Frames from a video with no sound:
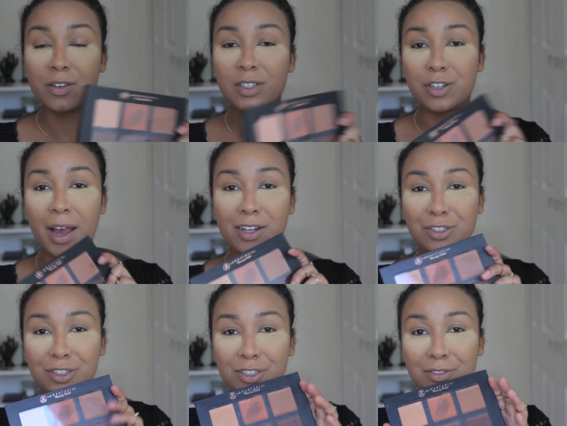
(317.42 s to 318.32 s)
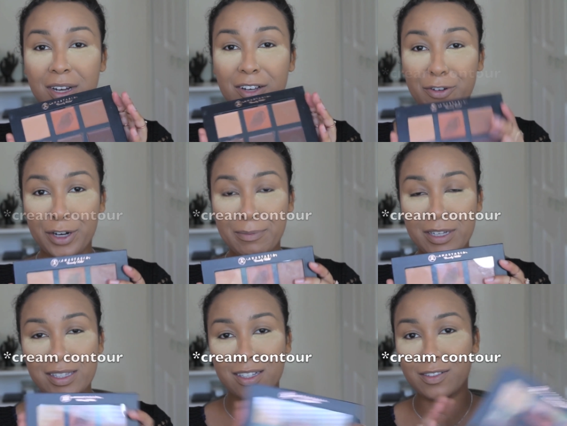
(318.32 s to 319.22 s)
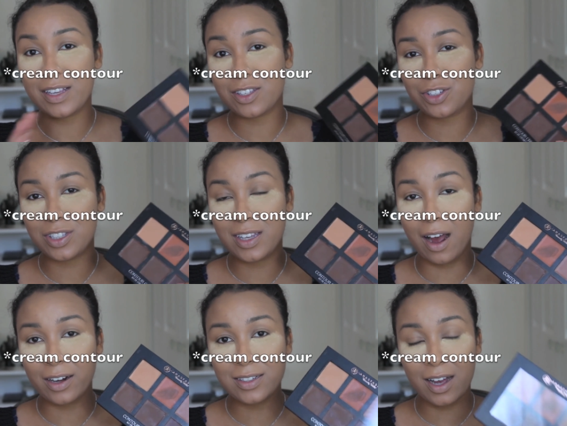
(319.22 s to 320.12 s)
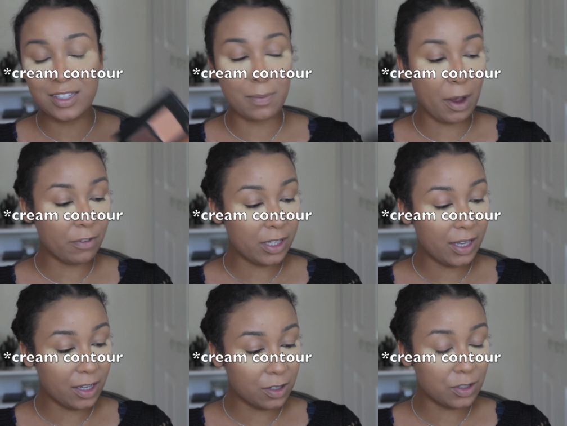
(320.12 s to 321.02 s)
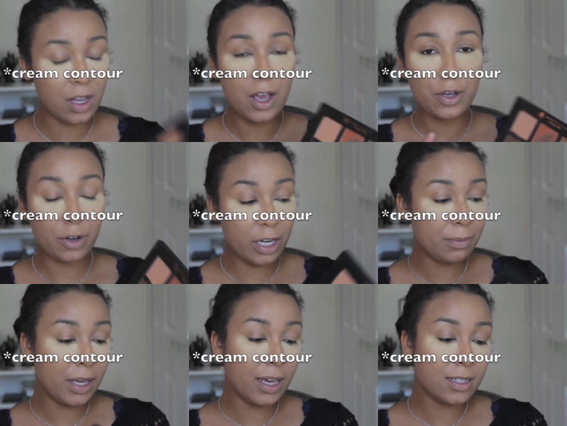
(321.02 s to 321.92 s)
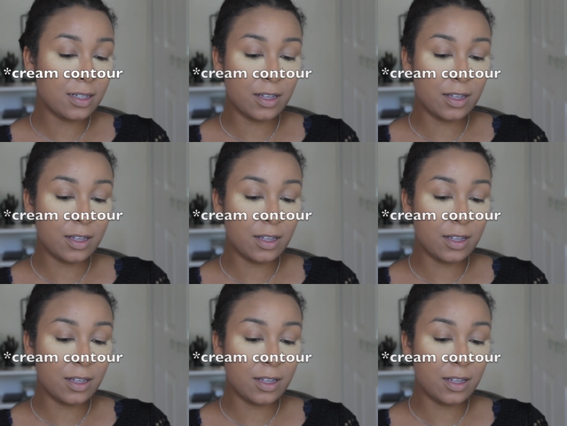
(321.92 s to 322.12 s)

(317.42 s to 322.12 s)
use a tried and true cream concealer. This is just the Anastasia Beverly Hills Cream Kit.